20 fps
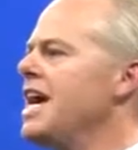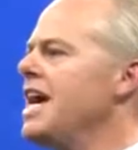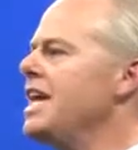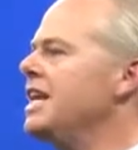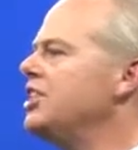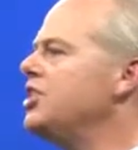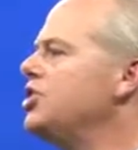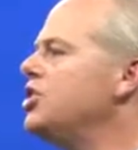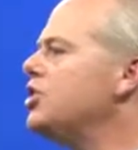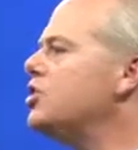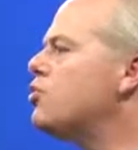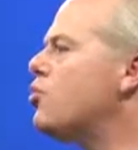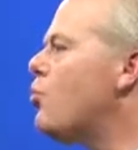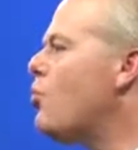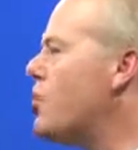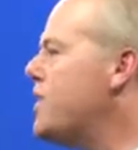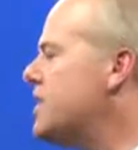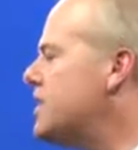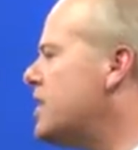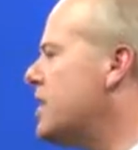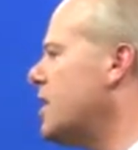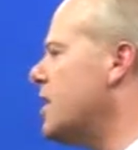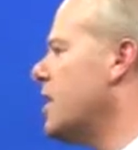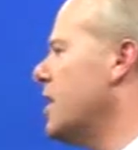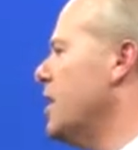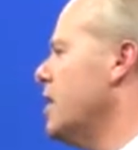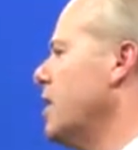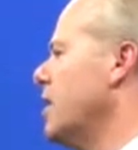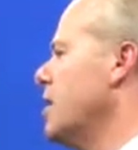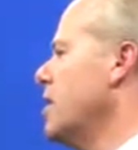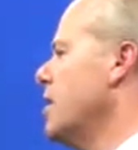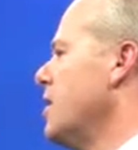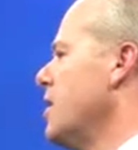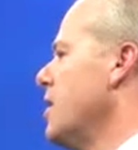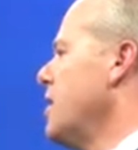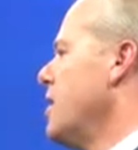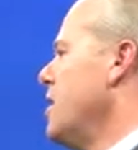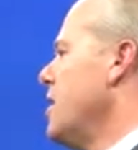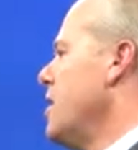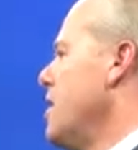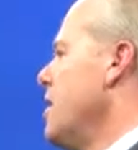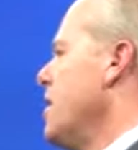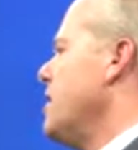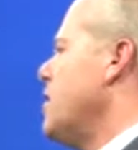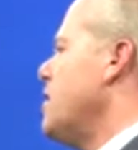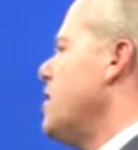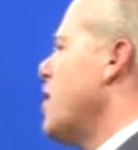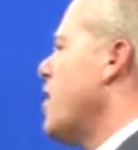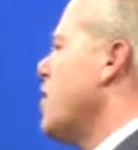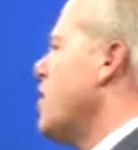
and it's just recently that the